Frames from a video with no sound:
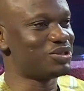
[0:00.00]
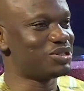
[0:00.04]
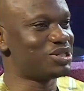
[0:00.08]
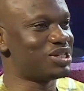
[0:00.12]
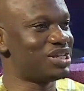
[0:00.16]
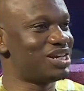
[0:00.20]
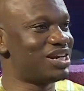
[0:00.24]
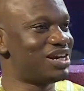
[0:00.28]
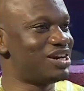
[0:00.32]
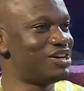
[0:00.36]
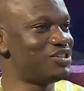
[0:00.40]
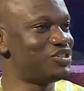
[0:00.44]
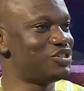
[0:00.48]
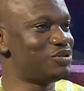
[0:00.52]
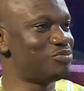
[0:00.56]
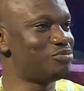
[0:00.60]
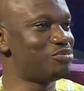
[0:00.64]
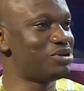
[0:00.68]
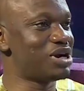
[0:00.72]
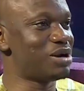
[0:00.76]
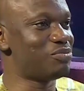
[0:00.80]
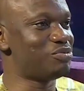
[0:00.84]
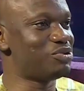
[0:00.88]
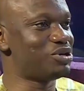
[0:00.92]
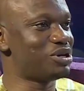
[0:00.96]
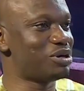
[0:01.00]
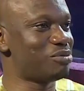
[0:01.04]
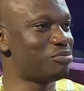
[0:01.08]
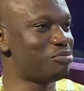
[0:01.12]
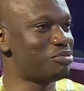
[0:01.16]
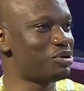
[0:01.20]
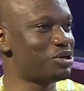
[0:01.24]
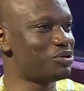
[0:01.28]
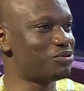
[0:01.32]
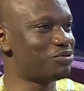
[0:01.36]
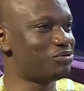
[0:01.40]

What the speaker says: salary is the bribe you are paid